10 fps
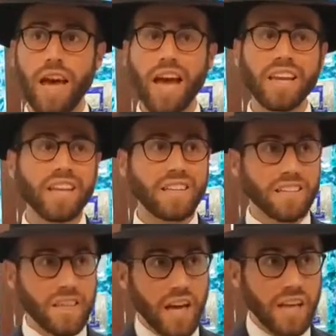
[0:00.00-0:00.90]
and he
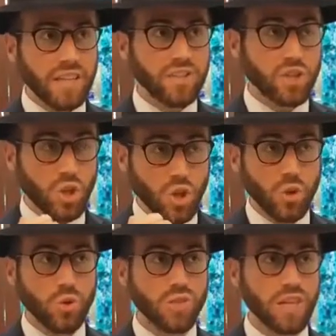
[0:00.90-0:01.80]
decides to
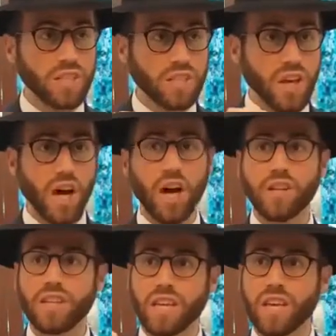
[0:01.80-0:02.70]
use his
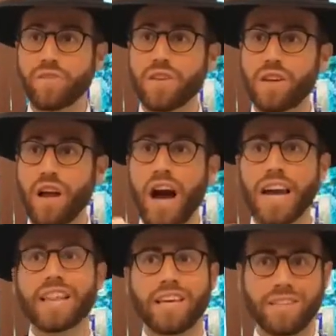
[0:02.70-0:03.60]
God-given
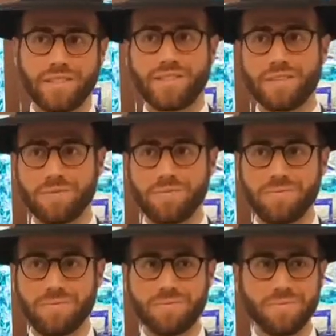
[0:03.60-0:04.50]
eyelids
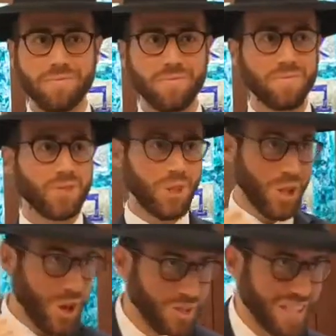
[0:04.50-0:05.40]
to
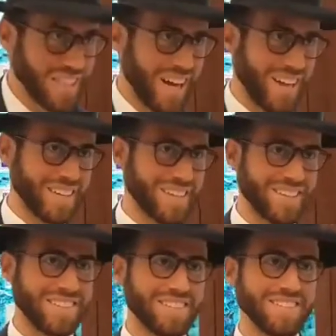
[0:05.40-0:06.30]
close his
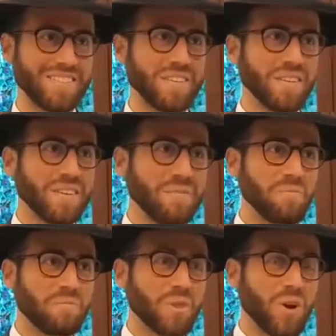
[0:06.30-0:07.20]
eyes,
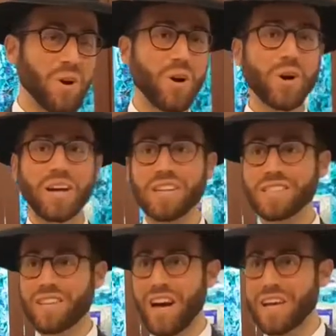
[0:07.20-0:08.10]
or
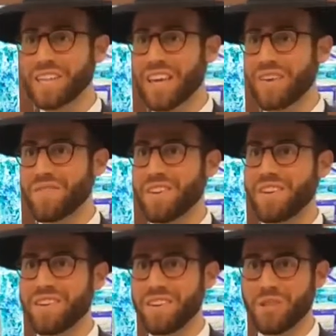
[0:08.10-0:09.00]
his
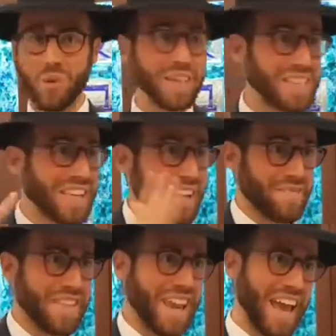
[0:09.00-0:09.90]
God-given twisting of
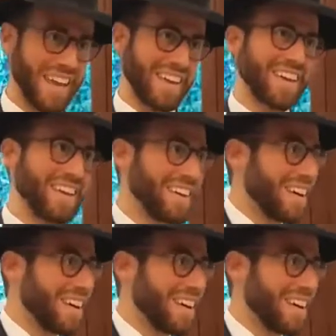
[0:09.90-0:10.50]
the neck,